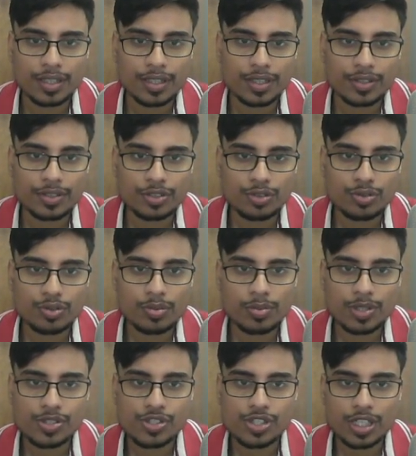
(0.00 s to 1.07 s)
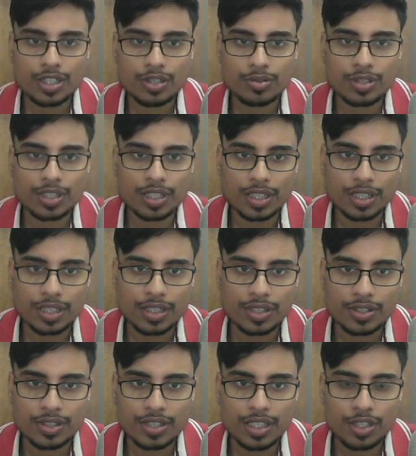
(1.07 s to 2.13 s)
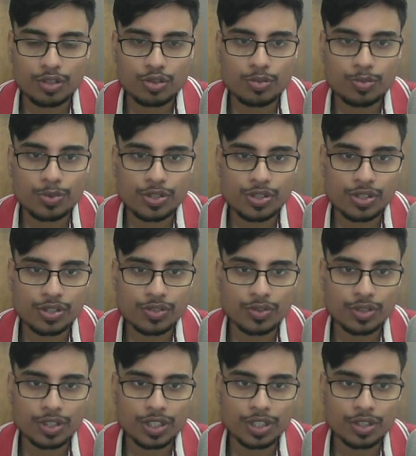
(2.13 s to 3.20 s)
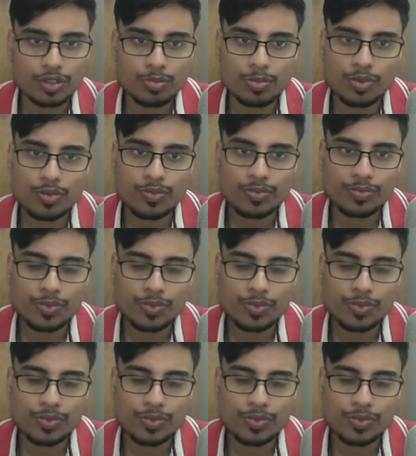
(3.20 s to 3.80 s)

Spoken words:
this will be a check to the king. There are two positions for the king to move,